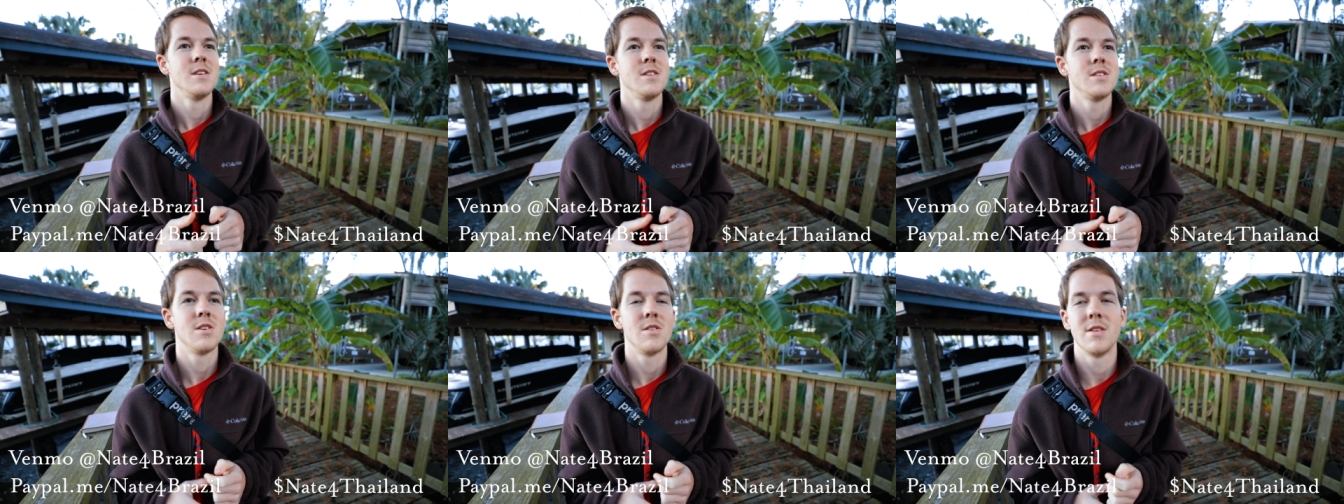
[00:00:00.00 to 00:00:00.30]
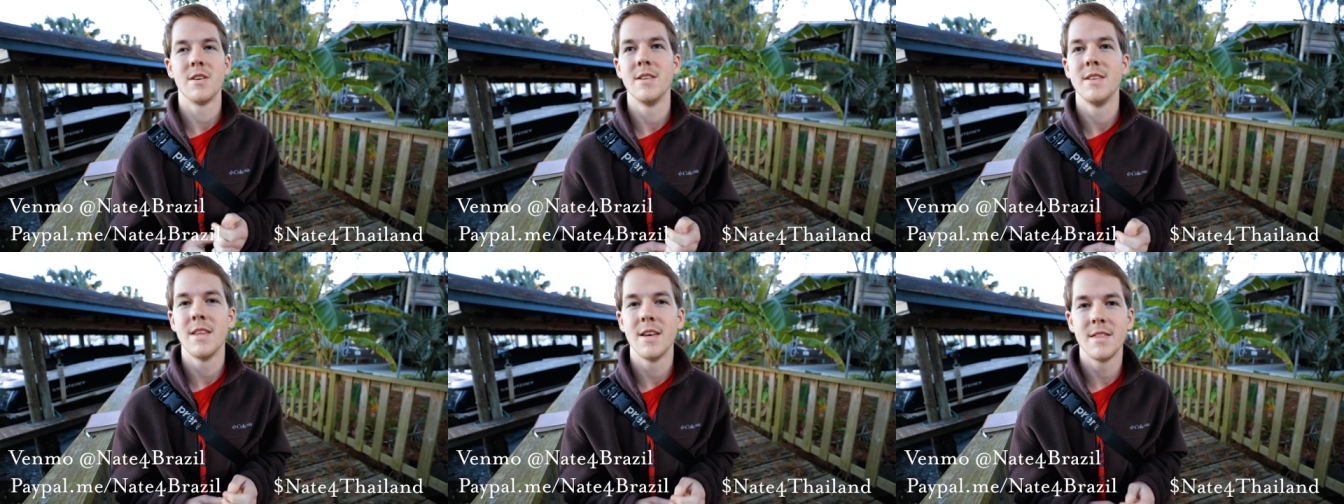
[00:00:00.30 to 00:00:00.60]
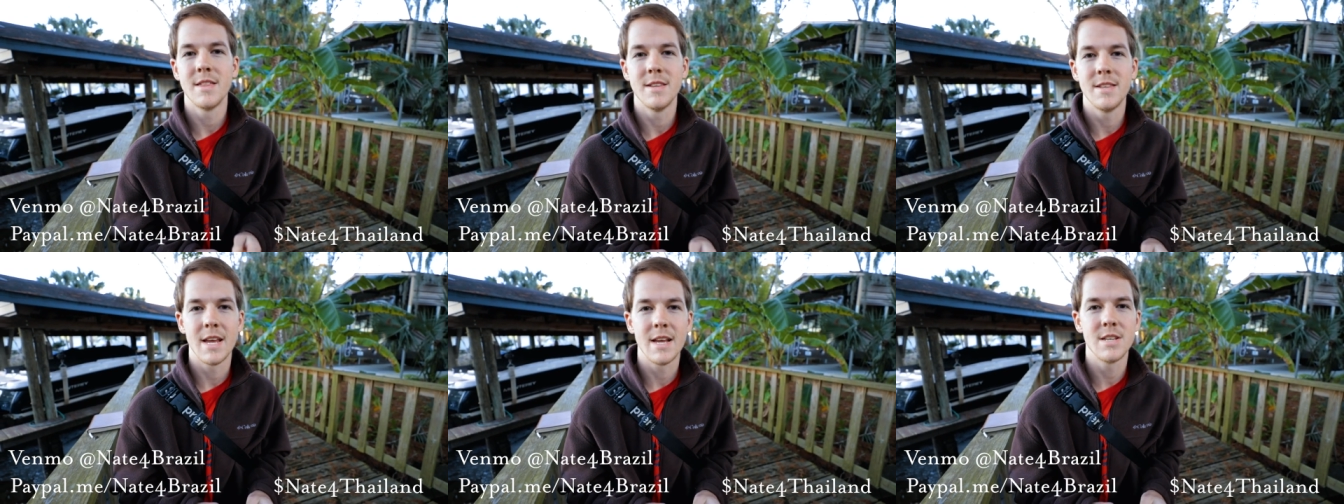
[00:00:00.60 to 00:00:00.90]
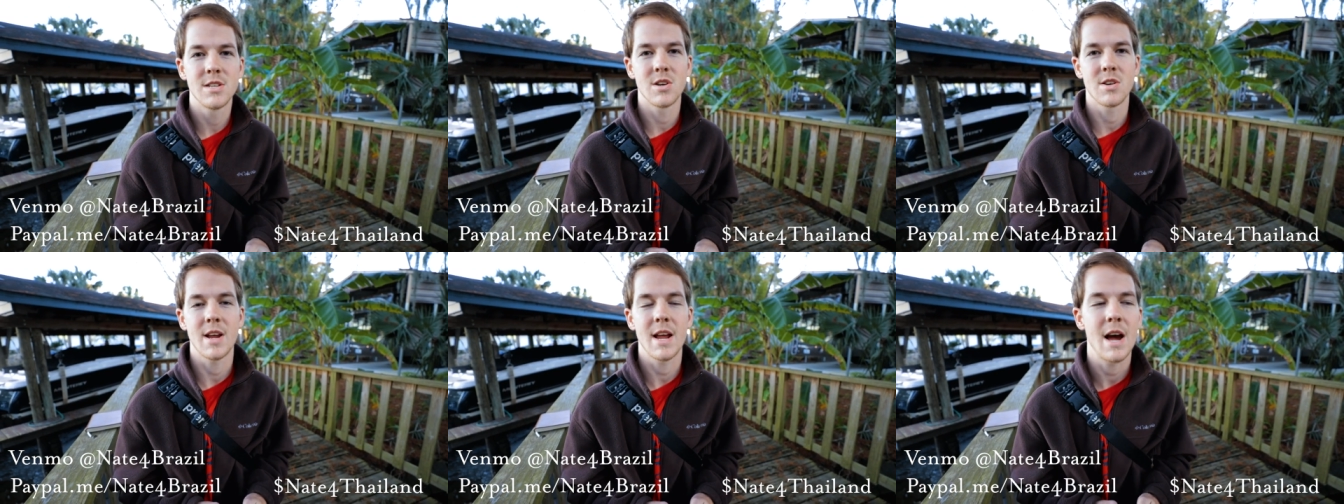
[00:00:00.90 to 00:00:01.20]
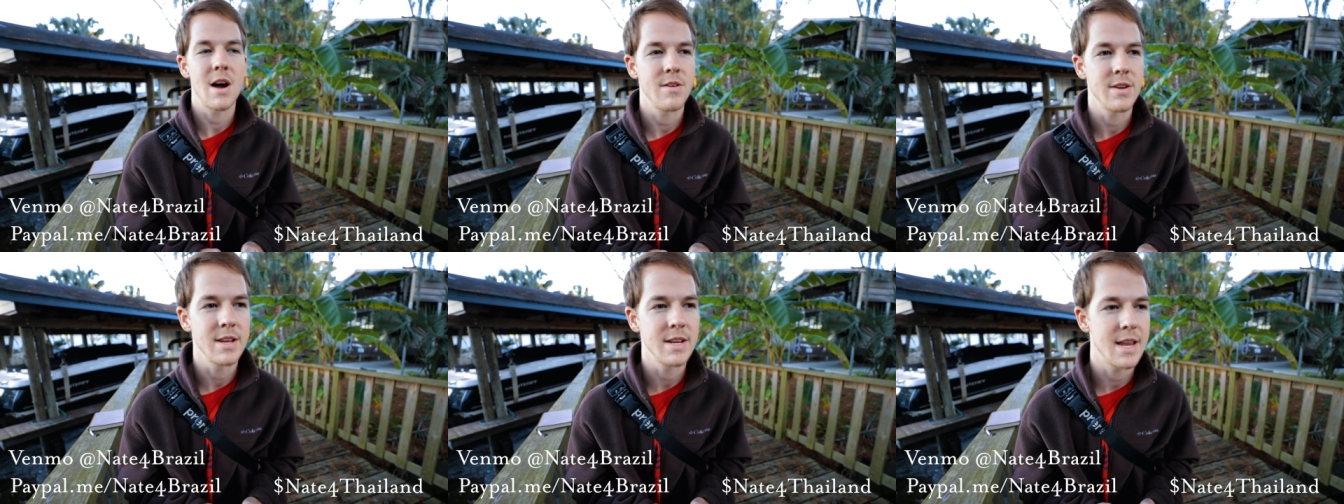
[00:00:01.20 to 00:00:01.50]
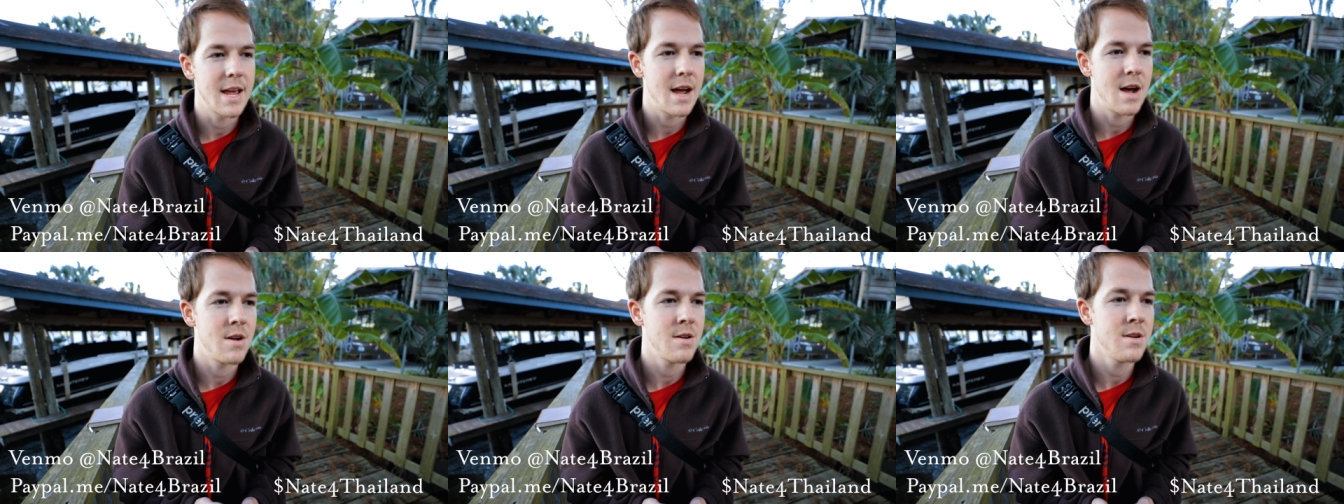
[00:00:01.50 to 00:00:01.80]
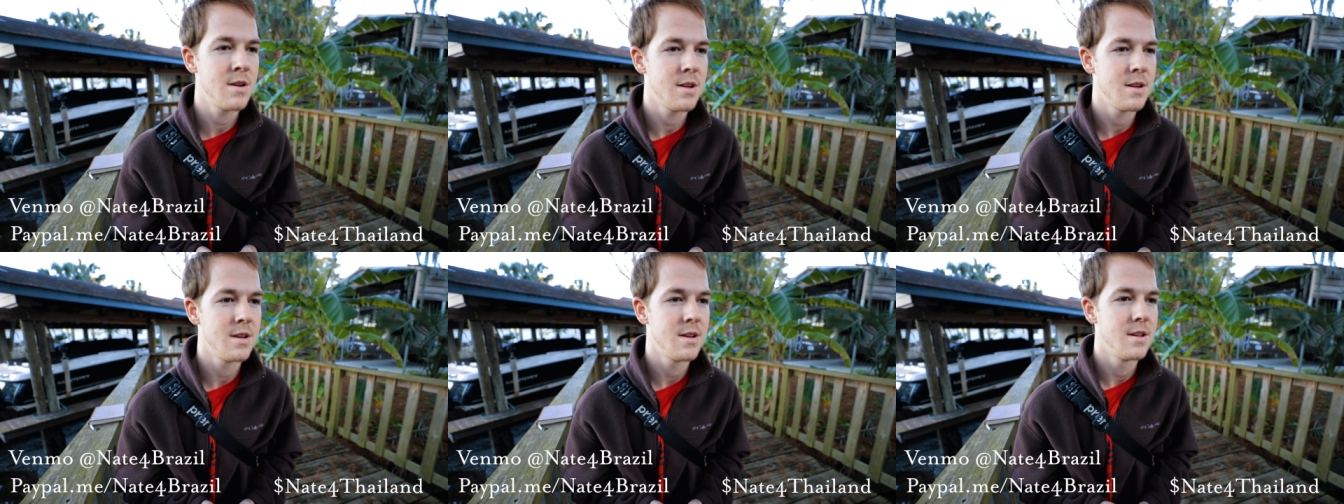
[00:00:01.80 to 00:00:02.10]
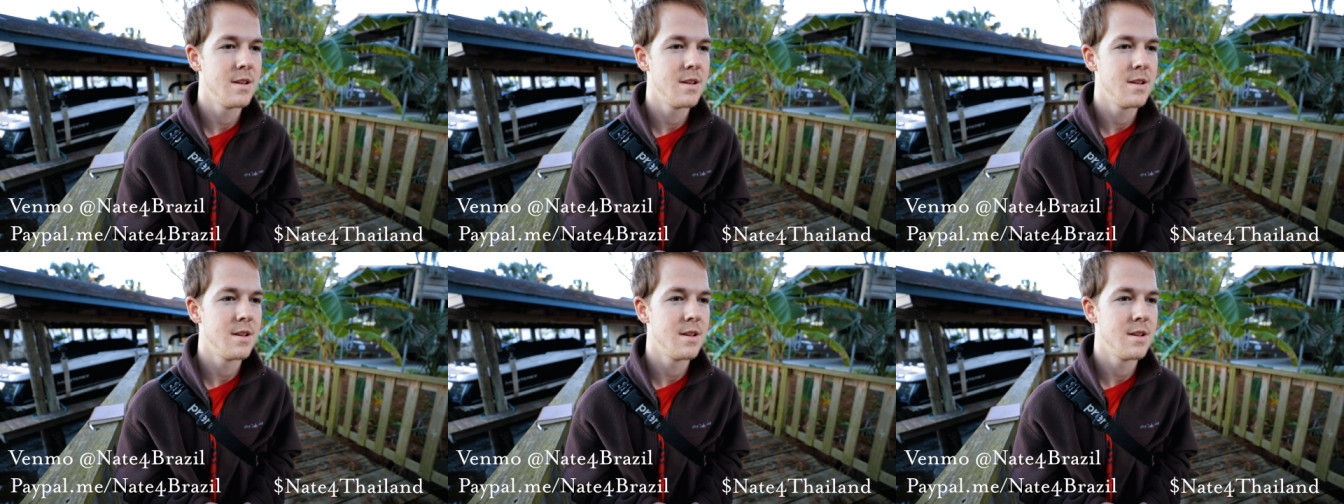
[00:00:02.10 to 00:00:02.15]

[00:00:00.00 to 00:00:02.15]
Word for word: So the, the days are counting down.